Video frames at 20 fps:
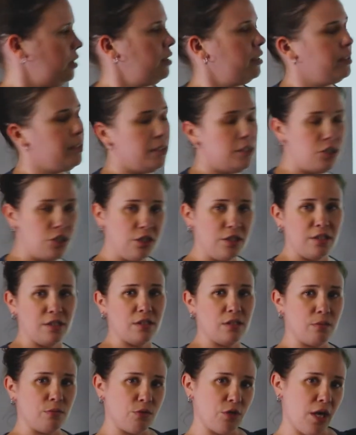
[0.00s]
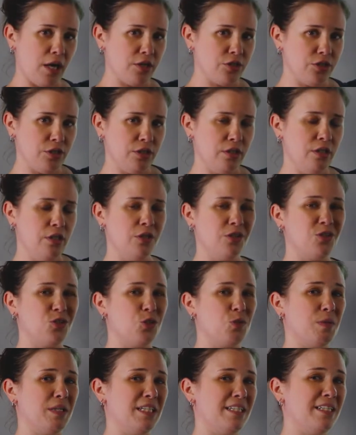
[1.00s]
addition and subtraction
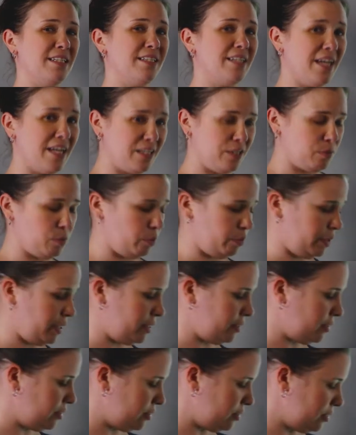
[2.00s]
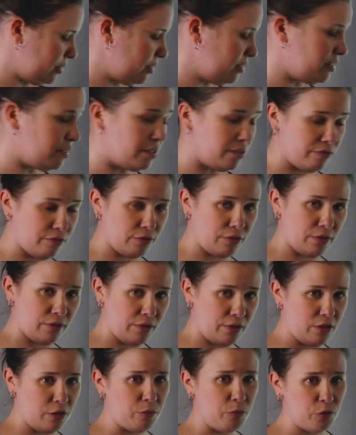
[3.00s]
goes by decimal places. It is different
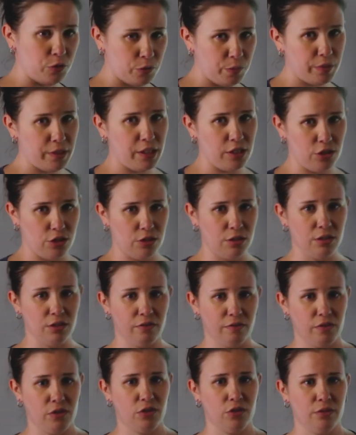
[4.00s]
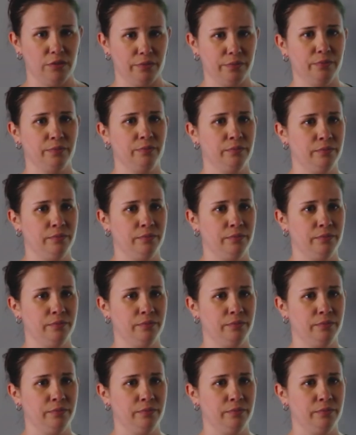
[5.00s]
than the multiplication and division.